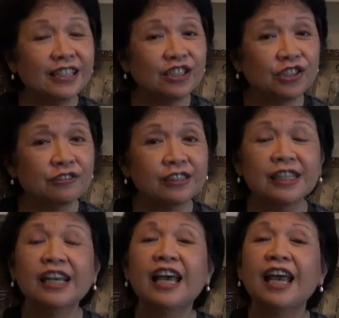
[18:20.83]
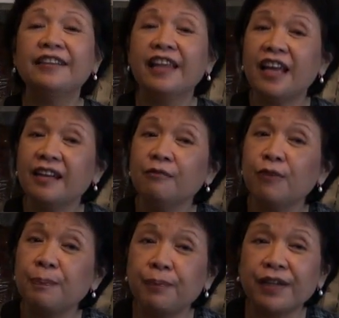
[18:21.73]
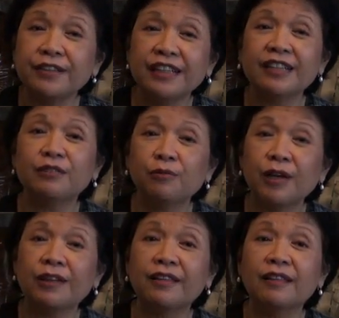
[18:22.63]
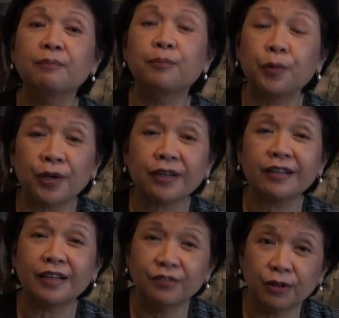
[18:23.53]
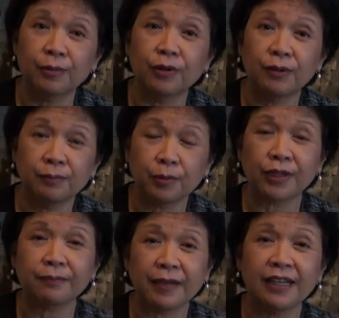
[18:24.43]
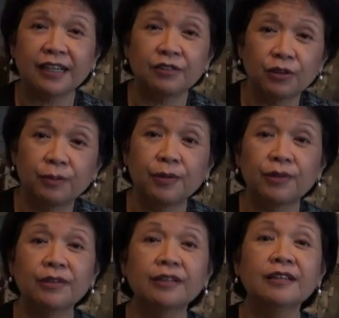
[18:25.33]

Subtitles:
delicious. And then we paired it with pork adobo, pork belly adobo,